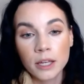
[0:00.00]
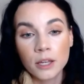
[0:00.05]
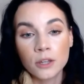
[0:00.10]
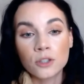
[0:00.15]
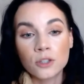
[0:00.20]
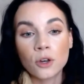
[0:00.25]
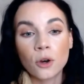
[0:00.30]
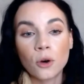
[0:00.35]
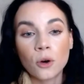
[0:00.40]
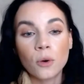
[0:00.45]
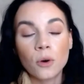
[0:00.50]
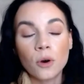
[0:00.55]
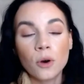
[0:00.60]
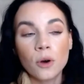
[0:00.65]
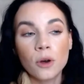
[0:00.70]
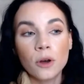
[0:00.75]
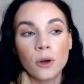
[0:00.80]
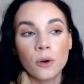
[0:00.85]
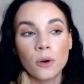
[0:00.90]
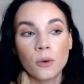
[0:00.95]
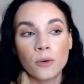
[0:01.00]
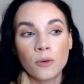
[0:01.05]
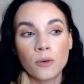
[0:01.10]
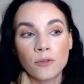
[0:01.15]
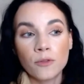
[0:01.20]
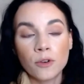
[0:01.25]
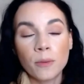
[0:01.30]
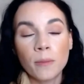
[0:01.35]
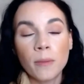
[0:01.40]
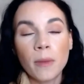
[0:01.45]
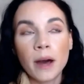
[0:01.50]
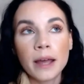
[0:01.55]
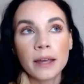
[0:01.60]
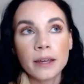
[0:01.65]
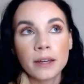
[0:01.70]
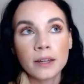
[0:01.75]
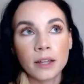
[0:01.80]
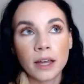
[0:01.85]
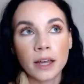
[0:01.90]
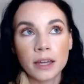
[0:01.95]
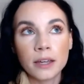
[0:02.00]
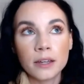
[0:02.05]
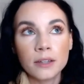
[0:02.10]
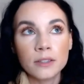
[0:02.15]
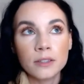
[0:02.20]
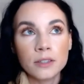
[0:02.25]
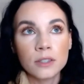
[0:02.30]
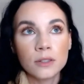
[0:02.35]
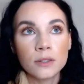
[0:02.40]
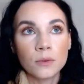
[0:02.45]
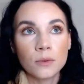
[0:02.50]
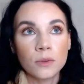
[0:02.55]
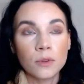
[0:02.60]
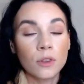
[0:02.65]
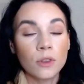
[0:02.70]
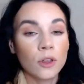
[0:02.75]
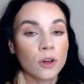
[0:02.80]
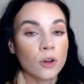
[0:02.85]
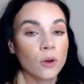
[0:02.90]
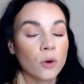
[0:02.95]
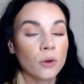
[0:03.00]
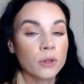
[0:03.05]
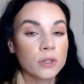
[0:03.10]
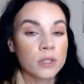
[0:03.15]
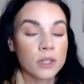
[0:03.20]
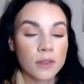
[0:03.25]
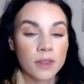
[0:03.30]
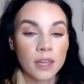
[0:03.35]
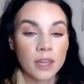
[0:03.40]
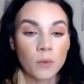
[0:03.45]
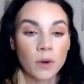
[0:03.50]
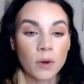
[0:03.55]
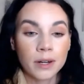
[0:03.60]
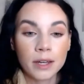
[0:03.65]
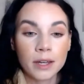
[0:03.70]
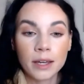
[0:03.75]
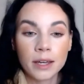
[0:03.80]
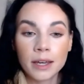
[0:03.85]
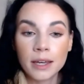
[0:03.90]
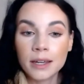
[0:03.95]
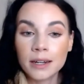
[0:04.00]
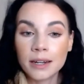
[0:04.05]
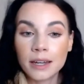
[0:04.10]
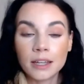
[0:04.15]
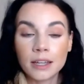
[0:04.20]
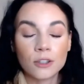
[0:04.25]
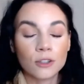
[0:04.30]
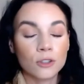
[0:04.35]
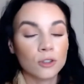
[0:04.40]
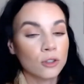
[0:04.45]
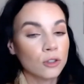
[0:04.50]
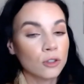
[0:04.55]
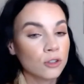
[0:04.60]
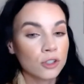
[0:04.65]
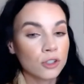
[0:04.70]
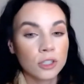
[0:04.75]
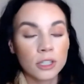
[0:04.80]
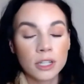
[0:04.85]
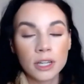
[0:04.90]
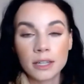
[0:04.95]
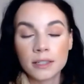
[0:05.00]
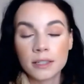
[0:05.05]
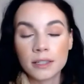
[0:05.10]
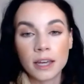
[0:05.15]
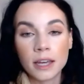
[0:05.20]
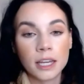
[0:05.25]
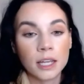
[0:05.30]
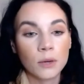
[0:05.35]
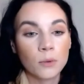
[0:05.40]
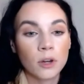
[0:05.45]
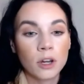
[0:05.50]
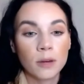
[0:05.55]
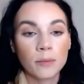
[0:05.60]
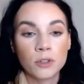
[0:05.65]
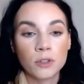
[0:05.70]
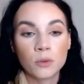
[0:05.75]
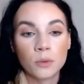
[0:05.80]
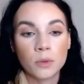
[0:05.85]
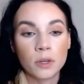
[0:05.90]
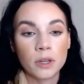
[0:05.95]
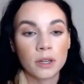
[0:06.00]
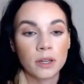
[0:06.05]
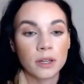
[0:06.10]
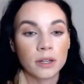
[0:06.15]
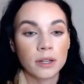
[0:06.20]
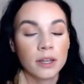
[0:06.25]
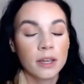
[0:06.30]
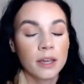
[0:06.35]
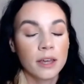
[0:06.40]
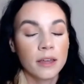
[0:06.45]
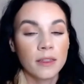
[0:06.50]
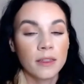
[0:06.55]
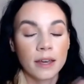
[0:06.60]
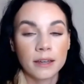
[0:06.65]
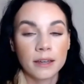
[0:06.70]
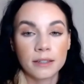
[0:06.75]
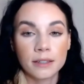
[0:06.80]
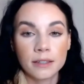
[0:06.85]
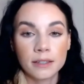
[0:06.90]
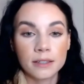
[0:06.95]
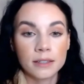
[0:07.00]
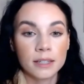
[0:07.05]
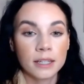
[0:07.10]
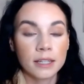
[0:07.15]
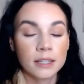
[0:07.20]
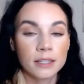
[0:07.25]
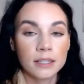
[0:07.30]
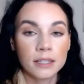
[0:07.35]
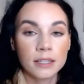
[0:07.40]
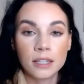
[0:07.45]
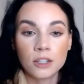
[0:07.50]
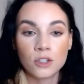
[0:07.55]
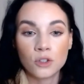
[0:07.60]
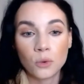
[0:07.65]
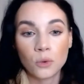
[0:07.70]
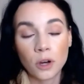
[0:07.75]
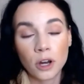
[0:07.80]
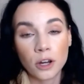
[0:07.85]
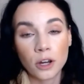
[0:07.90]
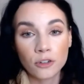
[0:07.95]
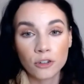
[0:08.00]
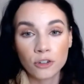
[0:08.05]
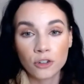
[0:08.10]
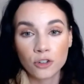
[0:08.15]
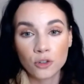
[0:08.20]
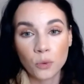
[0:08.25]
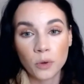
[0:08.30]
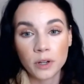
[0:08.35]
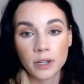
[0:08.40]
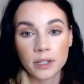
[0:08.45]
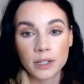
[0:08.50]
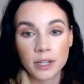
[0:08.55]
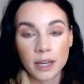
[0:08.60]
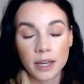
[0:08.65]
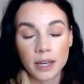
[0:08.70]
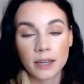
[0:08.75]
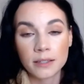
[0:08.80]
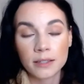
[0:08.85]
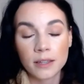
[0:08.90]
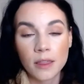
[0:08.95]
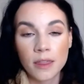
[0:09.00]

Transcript: So for my clients, the goals that they want to hit, usually it's anywhere between that 60 to 120 days.